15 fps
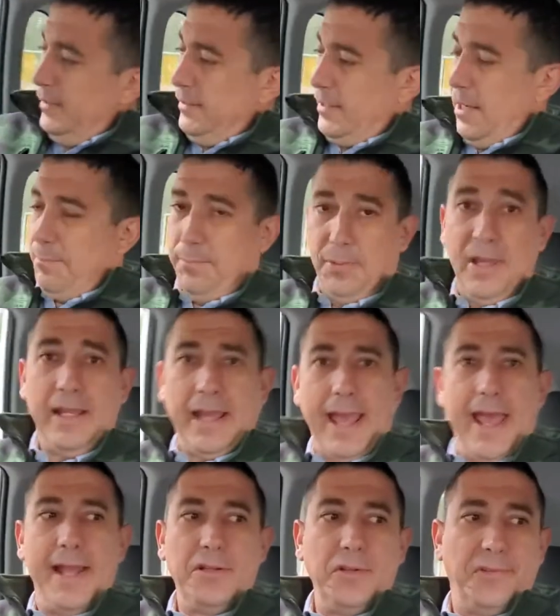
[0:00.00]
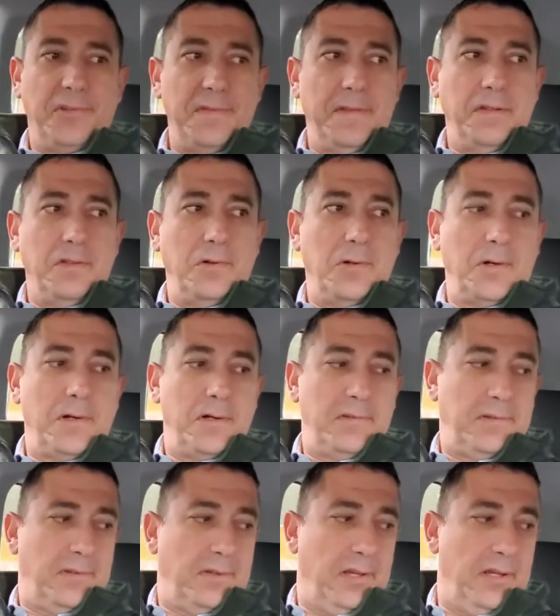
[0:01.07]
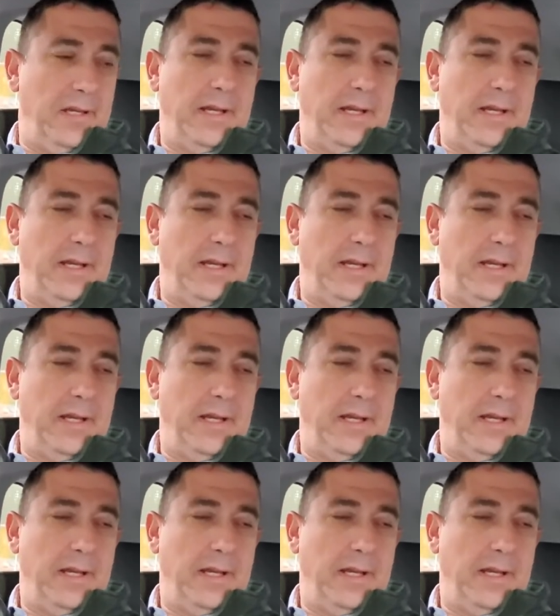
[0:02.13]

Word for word: Got big handles on the doors.